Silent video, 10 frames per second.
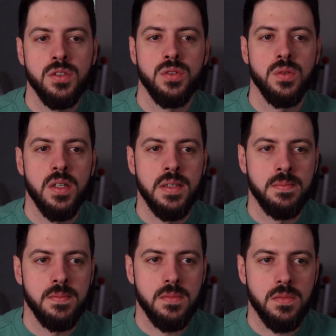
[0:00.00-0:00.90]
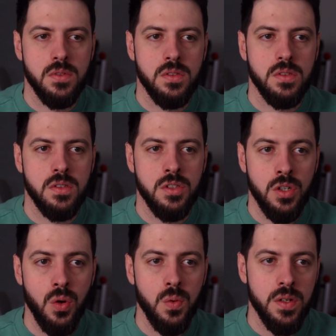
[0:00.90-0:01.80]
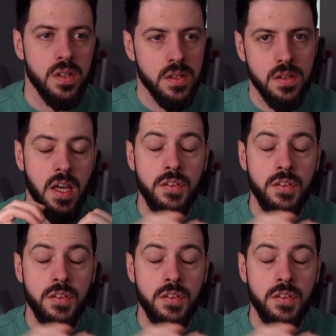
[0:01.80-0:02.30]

to go with it.